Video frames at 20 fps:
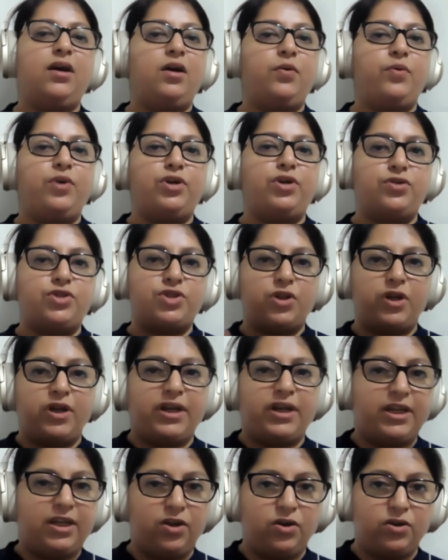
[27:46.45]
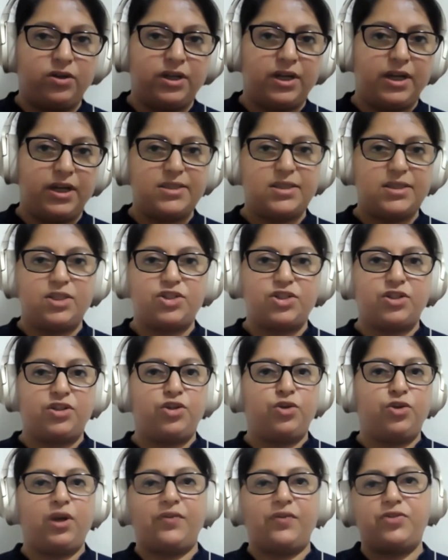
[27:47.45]
when you join any organization,
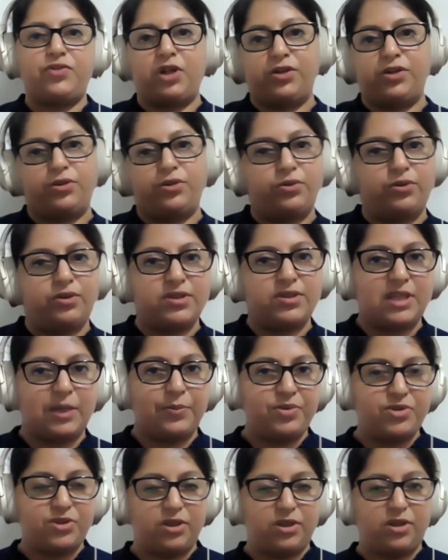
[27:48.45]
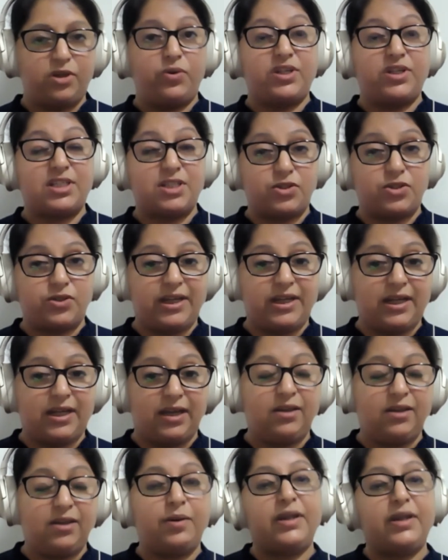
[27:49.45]
you have to undergo the cybersecurity
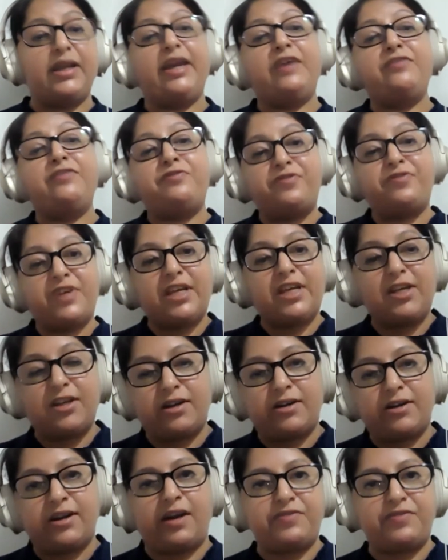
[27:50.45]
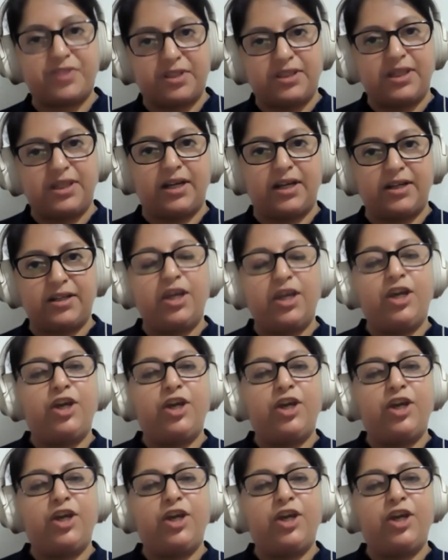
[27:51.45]
training, and every year after that,